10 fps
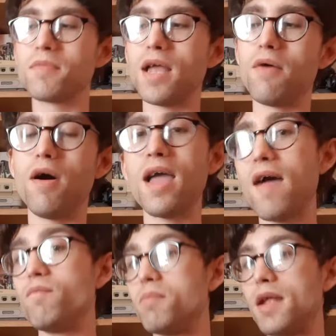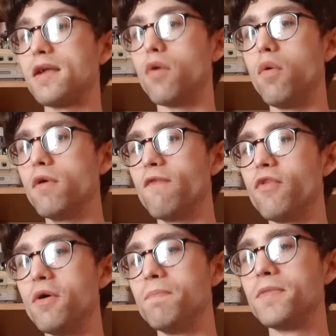Now, I haven't played all of
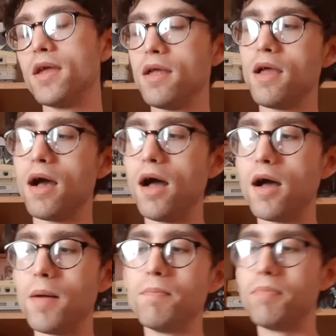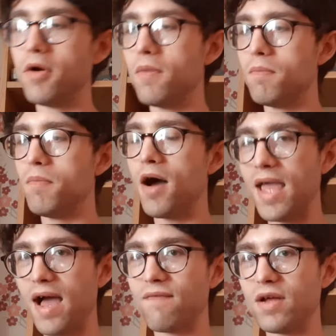them, but I
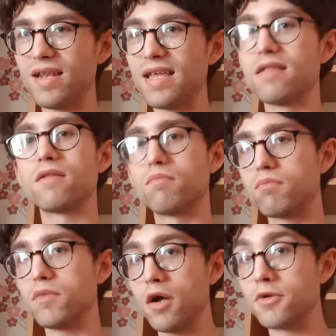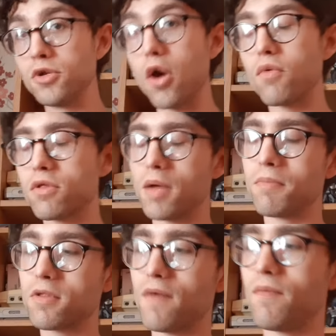have at least, I know
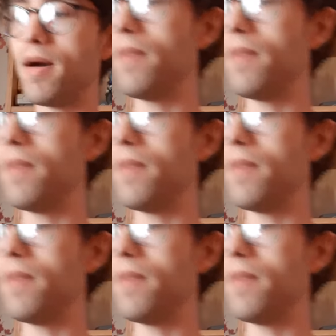some stuff about